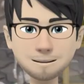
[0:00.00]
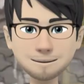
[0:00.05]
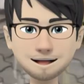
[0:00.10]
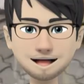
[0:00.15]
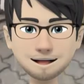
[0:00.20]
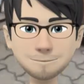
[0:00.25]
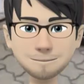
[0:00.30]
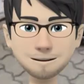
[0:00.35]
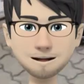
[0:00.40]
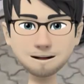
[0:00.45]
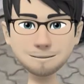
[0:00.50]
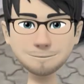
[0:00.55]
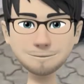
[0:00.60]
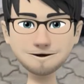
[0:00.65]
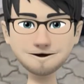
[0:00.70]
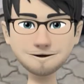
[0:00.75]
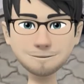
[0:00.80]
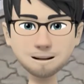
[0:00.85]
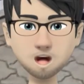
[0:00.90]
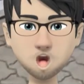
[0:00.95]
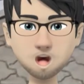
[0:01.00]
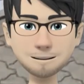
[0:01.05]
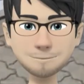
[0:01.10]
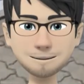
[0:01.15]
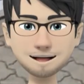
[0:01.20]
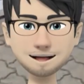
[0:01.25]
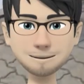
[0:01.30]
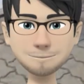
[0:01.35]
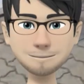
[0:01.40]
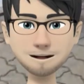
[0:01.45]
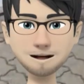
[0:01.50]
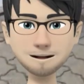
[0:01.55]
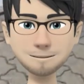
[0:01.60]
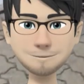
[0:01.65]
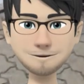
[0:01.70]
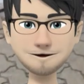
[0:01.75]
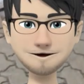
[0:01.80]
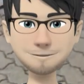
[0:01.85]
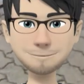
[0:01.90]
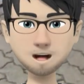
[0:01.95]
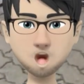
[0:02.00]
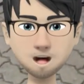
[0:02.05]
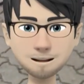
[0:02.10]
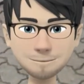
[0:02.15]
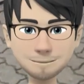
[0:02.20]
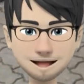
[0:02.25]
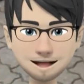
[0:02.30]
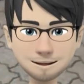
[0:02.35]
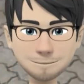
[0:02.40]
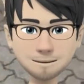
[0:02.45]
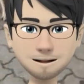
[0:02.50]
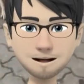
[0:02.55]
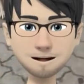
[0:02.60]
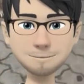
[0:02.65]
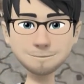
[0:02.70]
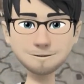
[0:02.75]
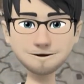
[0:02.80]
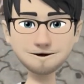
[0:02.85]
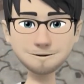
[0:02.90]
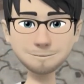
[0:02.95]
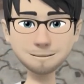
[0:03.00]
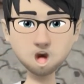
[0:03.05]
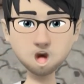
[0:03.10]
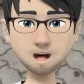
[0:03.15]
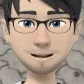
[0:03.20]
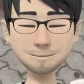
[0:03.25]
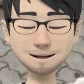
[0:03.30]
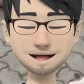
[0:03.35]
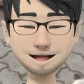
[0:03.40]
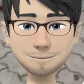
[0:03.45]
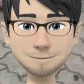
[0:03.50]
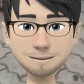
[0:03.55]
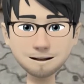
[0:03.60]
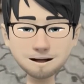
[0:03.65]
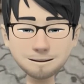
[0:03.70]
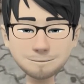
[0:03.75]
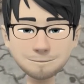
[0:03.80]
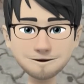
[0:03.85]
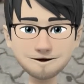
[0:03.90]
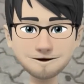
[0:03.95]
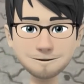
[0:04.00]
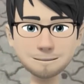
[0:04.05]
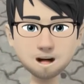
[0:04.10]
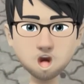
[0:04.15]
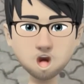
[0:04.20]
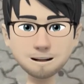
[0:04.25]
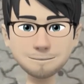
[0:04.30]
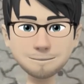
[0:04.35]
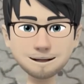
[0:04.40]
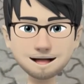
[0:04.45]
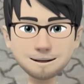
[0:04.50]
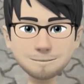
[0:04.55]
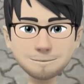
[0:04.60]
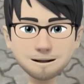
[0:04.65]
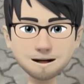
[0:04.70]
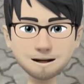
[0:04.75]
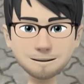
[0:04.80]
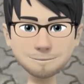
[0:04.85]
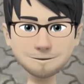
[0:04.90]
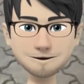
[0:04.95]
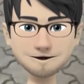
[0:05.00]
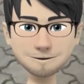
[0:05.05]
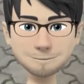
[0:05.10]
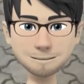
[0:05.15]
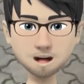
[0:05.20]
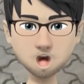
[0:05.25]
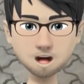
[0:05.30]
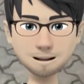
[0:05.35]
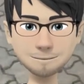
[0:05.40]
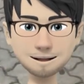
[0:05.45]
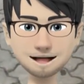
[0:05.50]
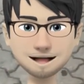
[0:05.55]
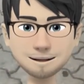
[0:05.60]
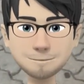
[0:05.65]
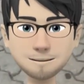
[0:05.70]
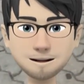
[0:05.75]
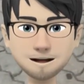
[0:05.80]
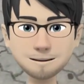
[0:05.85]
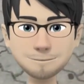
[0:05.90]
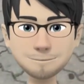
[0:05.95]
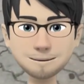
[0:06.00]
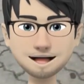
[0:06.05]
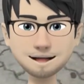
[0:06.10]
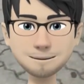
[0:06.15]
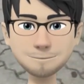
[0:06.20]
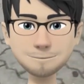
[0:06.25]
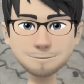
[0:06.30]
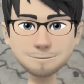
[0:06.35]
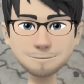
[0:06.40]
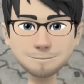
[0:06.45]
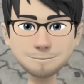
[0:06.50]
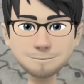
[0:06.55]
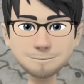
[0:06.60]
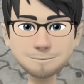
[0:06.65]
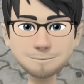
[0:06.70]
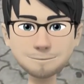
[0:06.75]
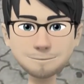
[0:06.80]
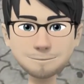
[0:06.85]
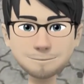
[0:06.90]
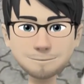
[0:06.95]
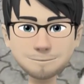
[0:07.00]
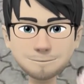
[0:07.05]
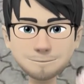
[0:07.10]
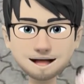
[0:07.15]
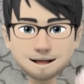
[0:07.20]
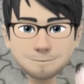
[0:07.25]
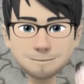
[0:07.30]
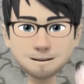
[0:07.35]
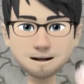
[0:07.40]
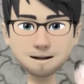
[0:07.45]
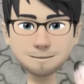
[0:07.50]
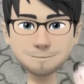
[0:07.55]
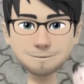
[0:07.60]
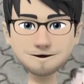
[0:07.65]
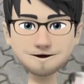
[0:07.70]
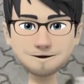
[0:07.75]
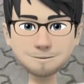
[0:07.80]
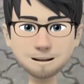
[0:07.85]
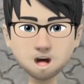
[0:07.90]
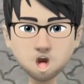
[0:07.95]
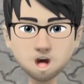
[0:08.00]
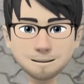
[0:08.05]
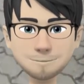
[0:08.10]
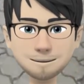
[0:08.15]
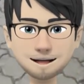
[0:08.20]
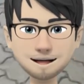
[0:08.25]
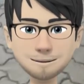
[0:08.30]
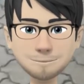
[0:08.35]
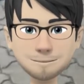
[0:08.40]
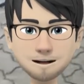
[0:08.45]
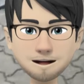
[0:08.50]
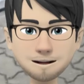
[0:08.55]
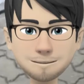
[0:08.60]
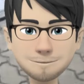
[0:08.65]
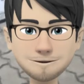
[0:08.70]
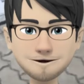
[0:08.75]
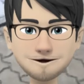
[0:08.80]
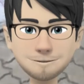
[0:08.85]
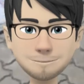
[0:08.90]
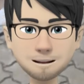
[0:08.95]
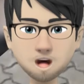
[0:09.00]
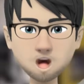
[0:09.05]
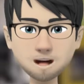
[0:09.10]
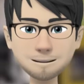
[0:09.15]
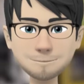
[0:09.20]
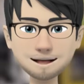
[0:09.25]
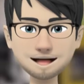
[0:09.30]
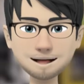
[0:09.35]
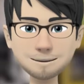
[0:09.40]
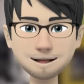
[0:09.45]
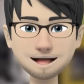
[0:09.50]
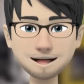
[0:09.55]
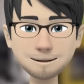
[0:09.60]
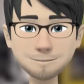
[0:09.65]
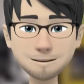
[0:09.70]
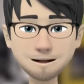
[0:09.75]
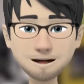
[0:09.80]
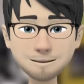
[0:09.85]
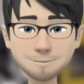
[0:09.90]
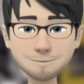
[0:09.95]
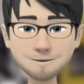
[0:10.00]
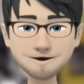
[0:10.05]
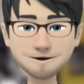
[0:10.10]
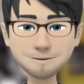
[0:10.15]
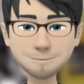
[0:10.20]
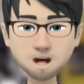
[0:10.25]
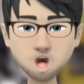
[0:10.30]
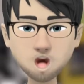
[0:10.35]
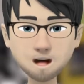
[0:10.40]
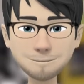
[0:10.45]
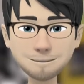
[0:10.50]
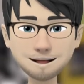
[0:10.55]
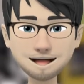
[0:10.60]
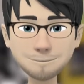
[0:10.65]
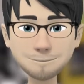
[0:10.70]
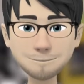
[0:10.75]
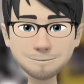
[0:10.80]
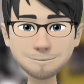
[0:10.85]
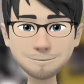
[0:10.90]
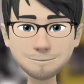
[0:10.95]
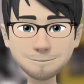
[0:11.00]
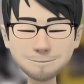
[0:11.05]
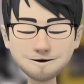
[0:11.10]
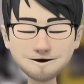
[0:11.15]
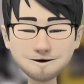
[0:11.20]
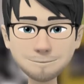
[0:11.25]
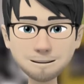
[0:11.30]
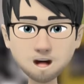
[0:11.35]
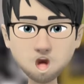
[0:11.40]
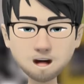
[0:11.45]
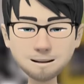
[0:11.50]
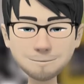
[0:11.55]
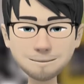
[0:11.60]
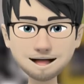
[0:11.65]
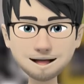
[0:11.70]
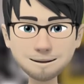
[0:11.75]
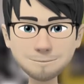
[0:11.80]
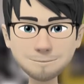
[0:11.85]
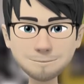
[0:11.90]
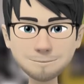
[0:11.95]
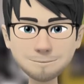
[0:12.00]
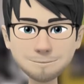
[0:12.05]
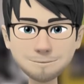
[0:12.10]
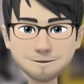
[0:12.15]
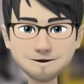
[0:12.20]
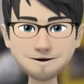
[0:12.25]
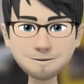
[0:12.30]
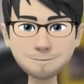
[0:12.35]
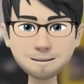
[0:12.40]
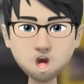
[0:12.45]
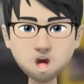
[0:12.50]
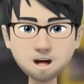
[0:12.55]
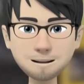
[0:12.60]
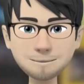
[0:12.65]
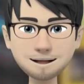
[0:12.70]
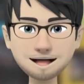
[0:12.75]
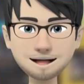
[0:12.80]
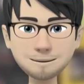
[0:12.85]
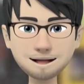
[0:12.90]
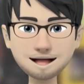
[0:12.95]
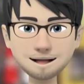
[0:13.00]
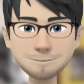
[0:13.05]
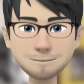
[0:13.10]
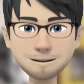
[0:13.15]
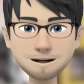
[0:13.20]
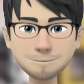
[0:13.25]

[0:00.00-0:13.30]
a dog is able to urinate in the right places from day one, if the owner's behaviour is correct. It's even easier to prevent the dog from urinating where it shouldn't. In any case, both things are possible,